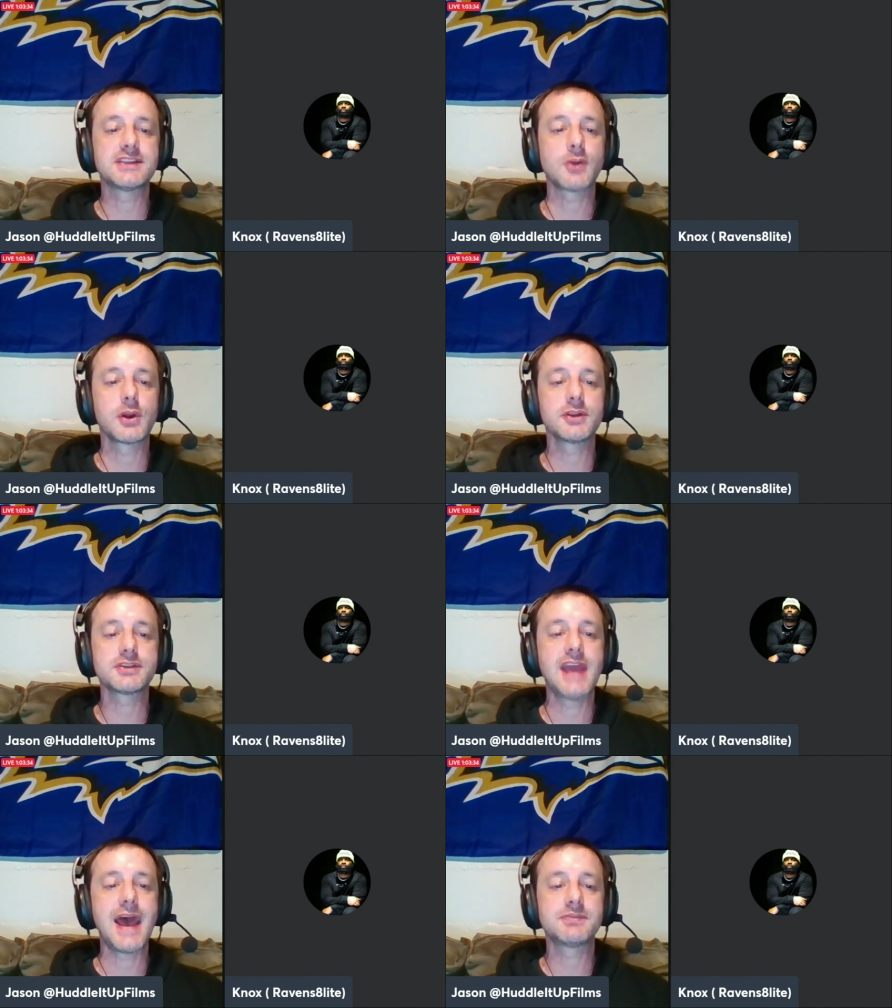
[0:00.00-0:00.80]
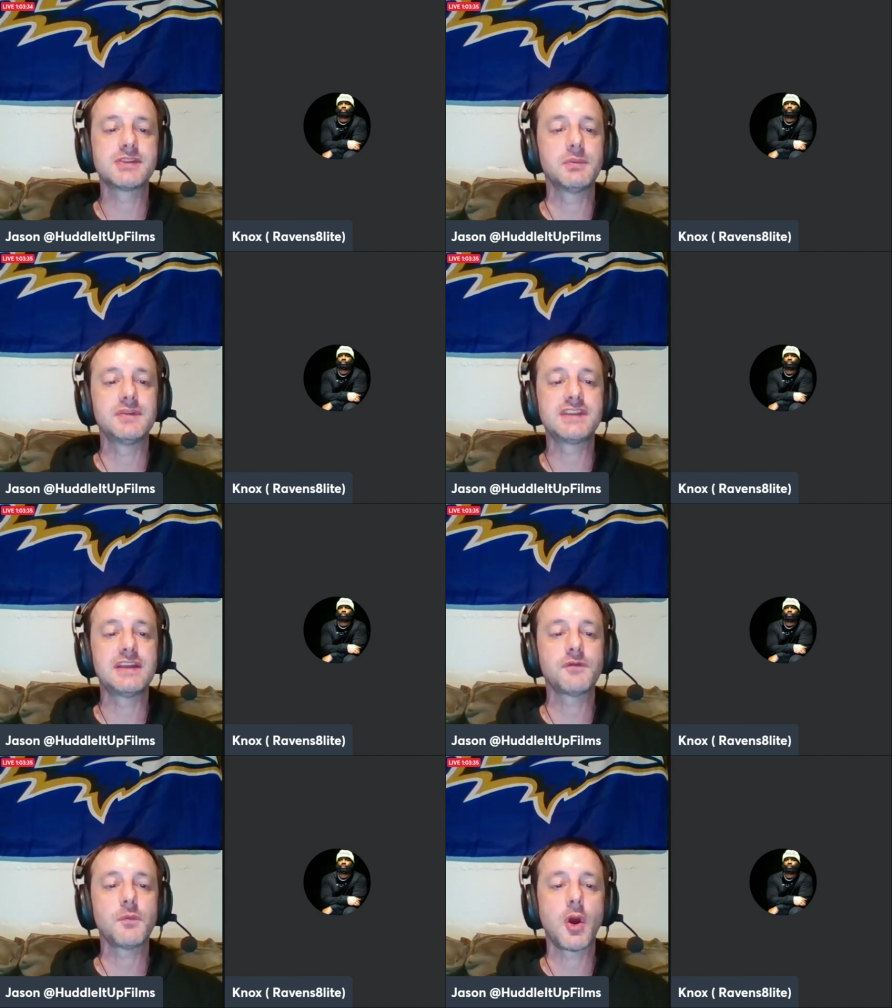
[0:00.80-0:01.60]
starter snaps that we've
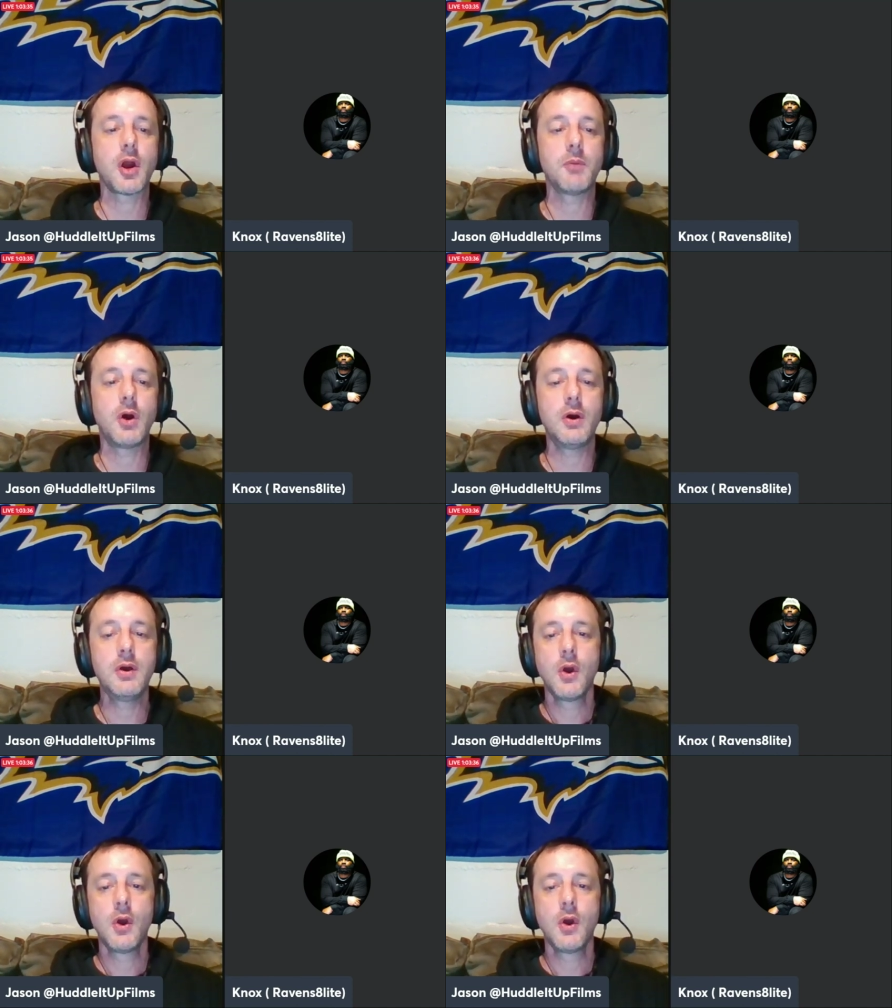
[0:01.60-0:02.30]
seen from Harbaugh?